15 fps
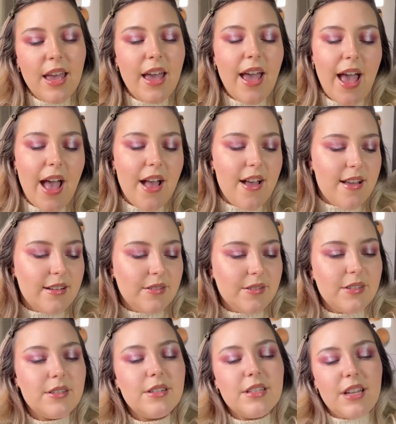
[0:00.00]

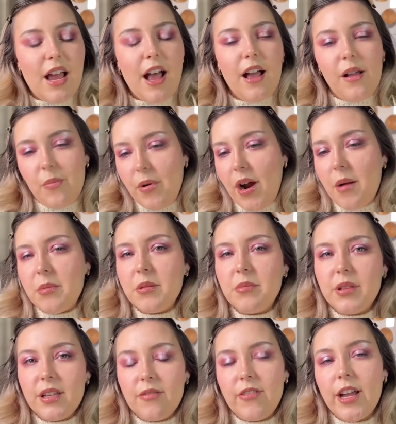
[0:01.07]
and I'll
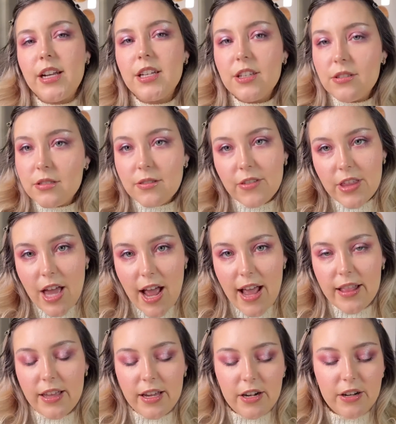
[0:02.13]
probably find a use for the
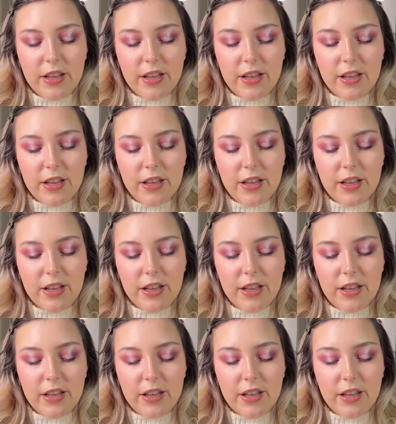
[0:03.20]
highlighter,